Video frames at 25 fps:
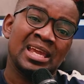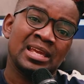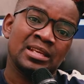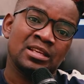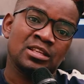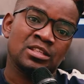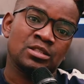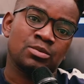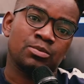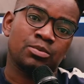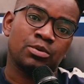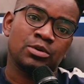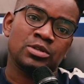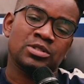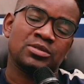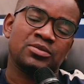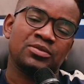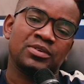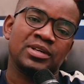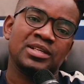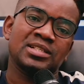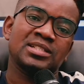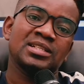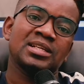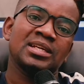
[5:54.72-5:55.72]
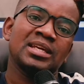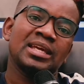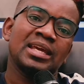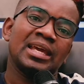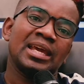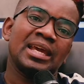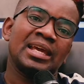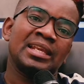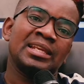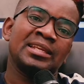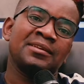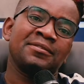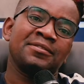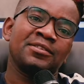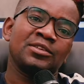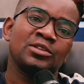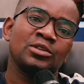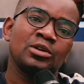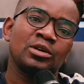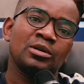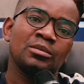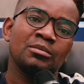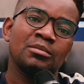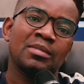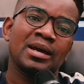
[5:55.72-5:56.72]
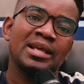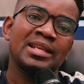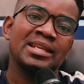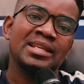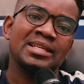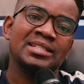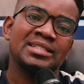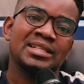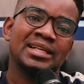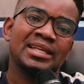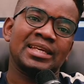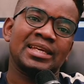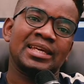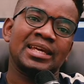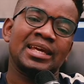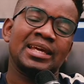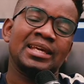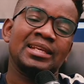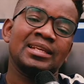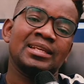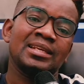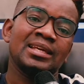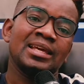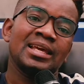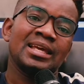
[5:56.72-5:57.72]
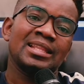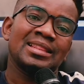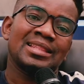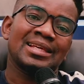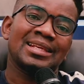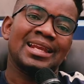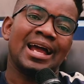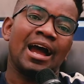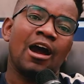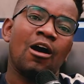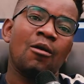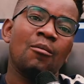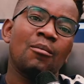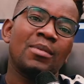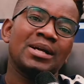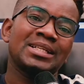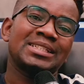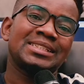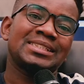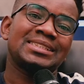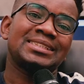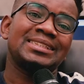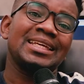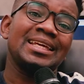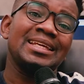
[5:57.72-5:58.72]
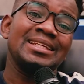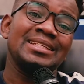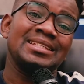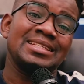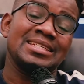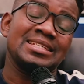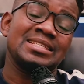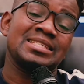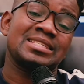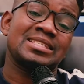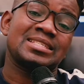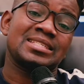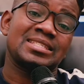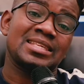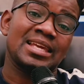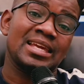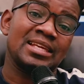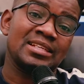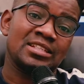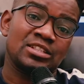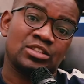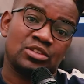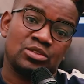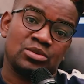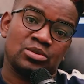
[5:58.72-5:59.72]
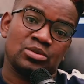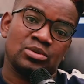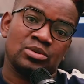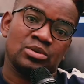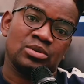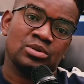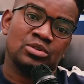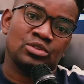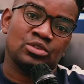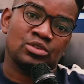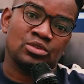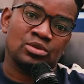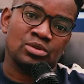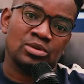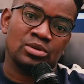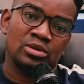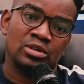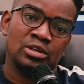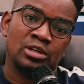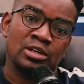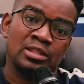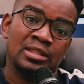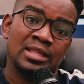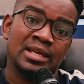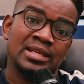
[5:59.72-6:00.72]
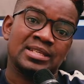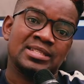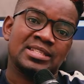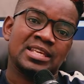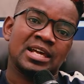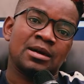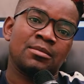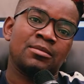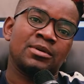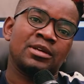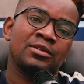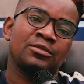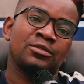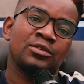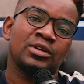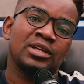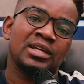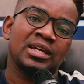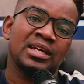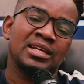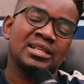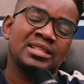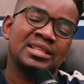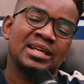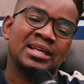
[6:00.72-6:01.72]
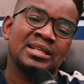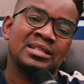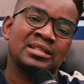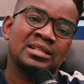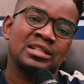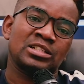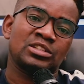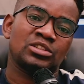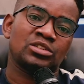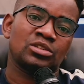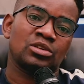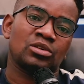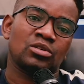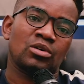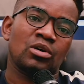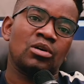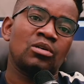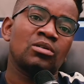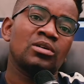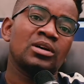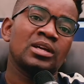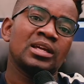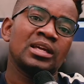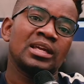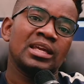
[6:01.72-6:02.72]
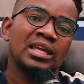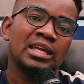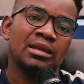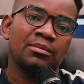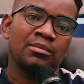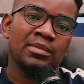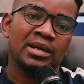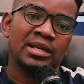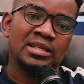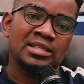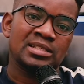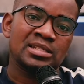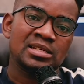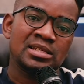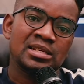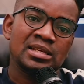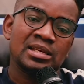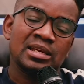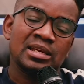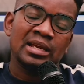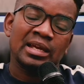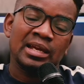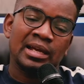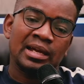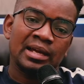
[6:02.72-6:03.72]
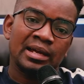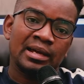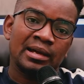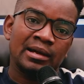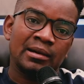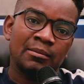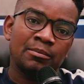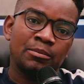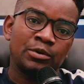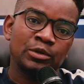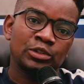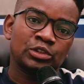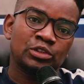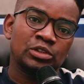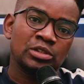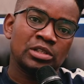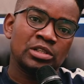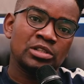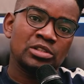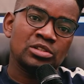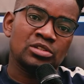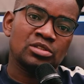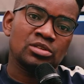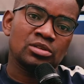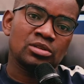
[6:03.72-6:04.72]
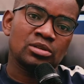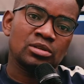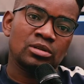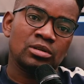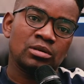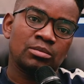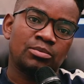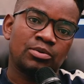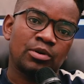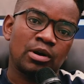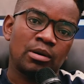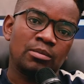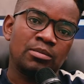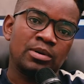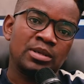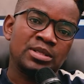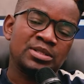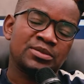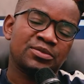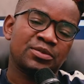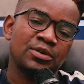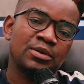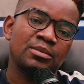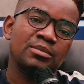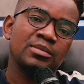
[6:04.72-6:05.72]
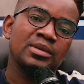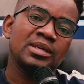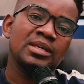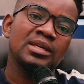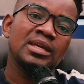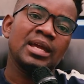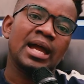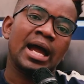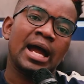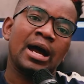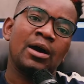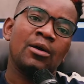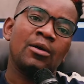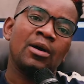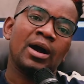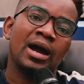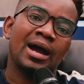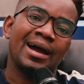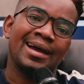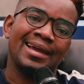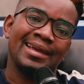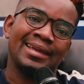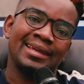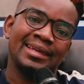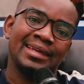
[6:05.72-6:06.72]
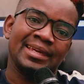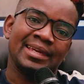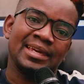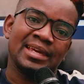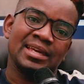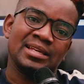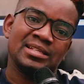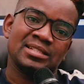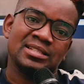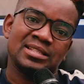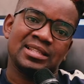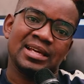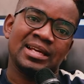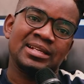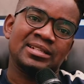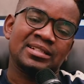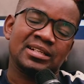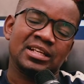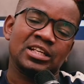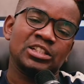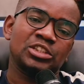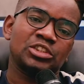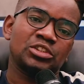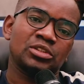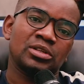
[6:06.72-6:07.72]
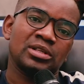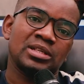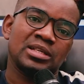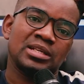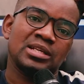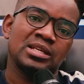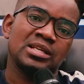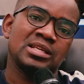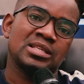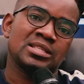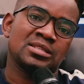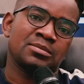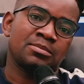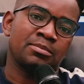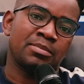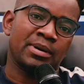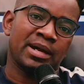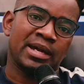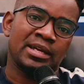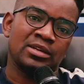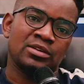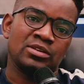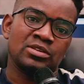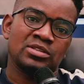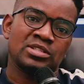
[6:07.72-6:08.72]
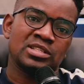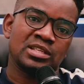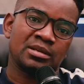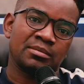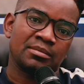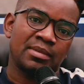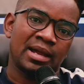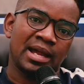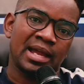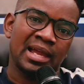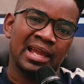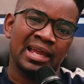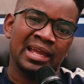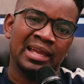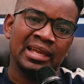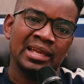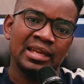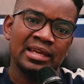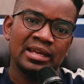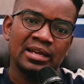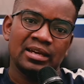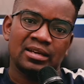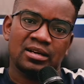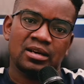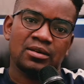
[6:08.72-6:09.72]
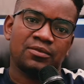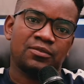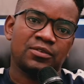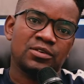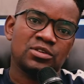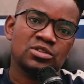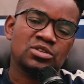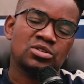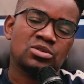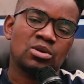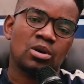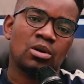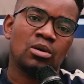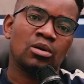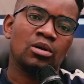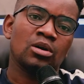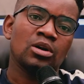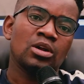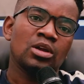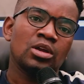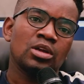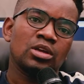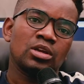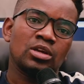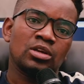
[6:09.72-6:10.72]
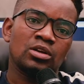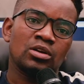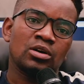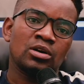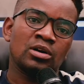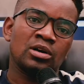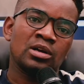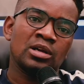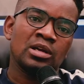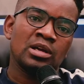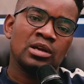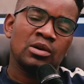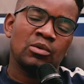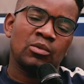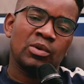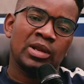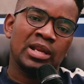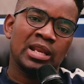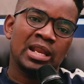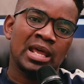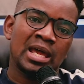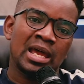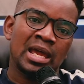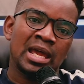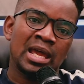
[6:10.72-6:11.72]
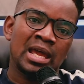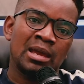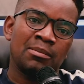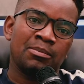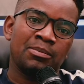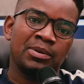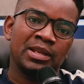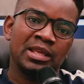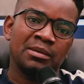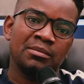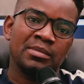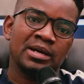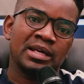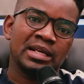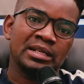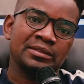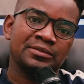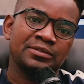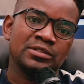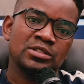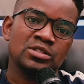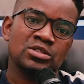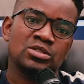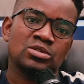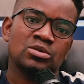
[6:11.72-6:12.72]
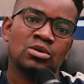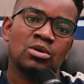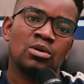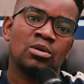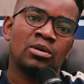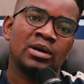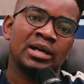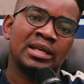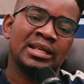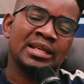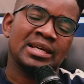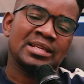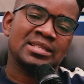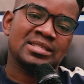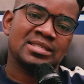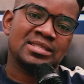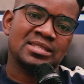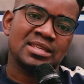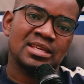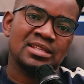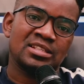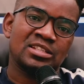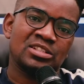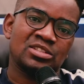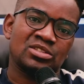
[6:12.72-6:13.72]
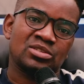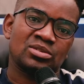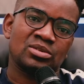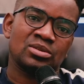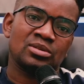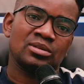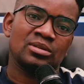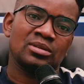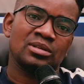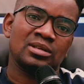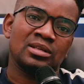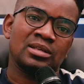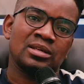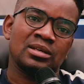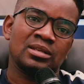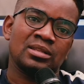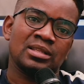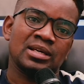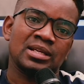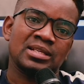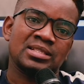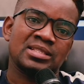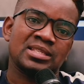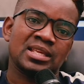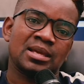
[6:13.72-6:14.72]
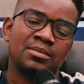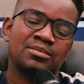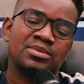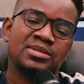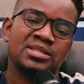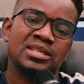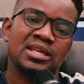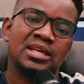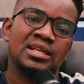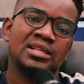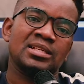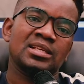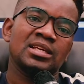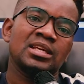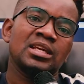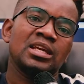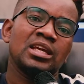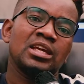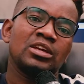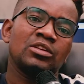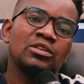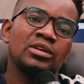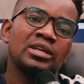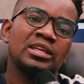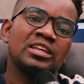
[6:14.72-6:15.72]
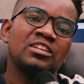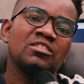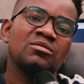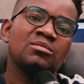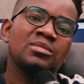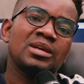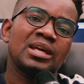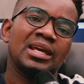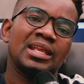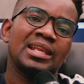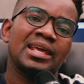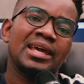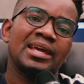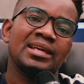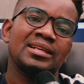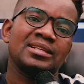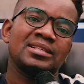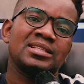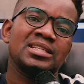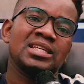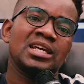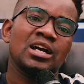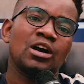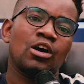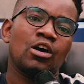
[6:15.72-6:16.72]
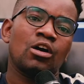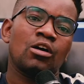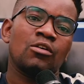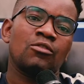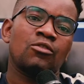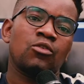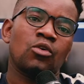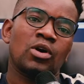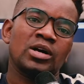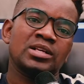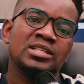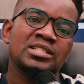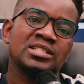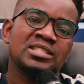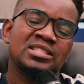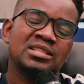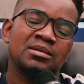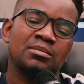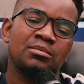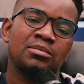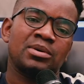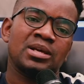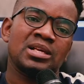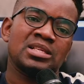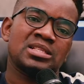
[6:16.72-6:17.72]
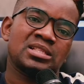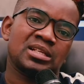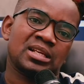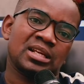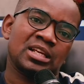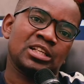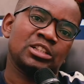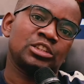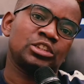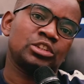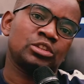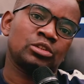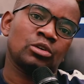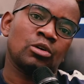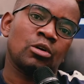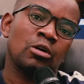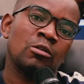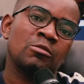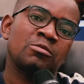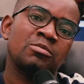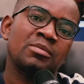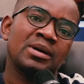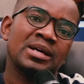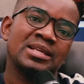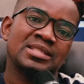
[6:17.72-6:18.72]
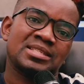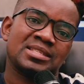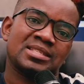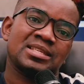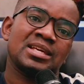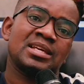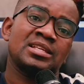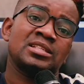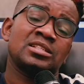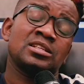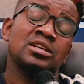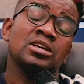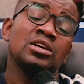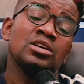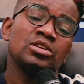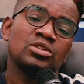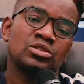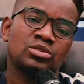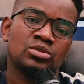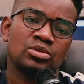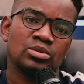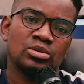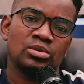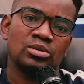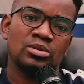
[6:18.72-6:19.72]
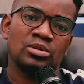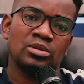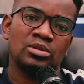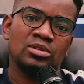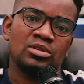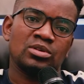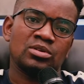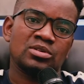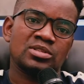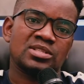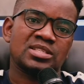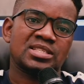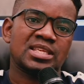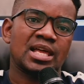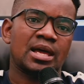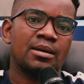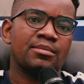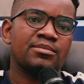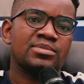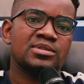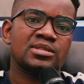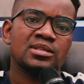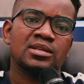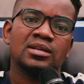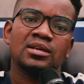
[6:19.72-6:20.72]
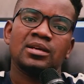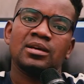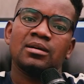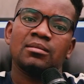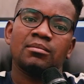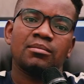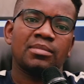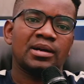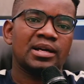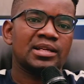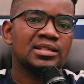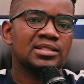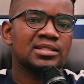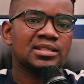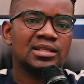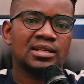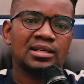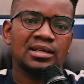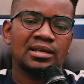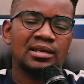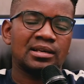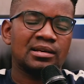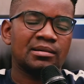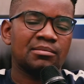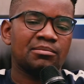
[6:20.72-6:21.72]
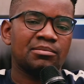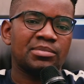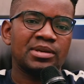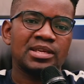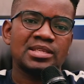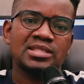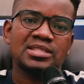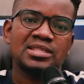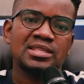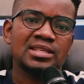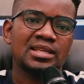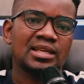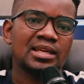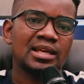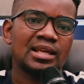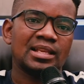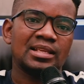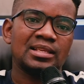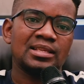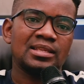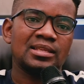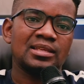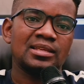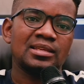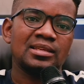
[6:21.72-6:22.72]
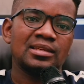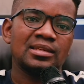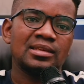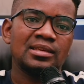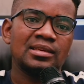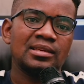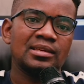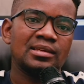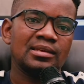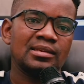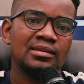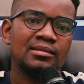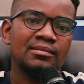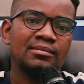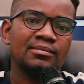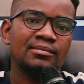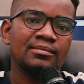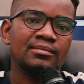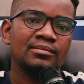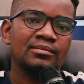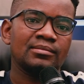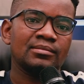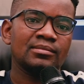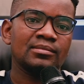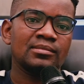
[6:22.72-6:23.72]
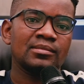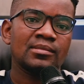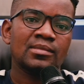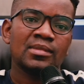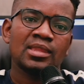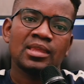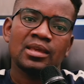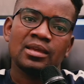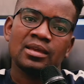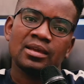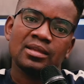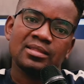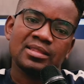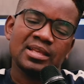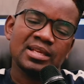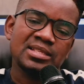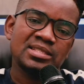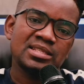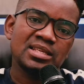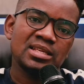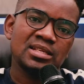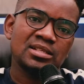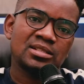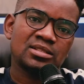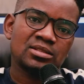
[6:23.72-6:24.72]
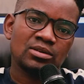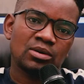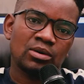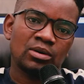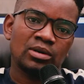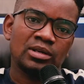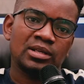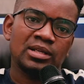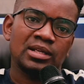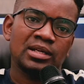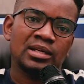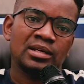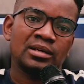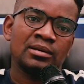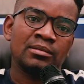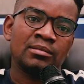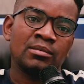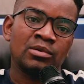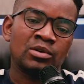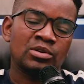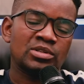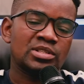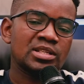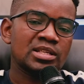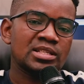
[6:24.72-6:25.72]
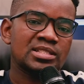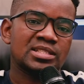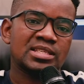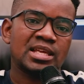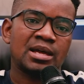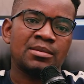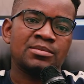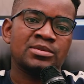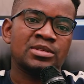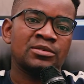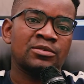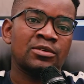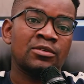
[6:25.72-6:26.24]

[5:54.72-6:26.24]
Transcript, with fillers: it is post fed and if you don't manage again that how much sand is sent to to that sub if you get that ratio wrong it might uh, push you into problems for me how i gauge that ratio is by using my reference song you know when i play my reference song and i send it to that sub send it will give me an idea of what is the best ratio of my send to those subs but uh, basically mm, that's it on uh, routing subs.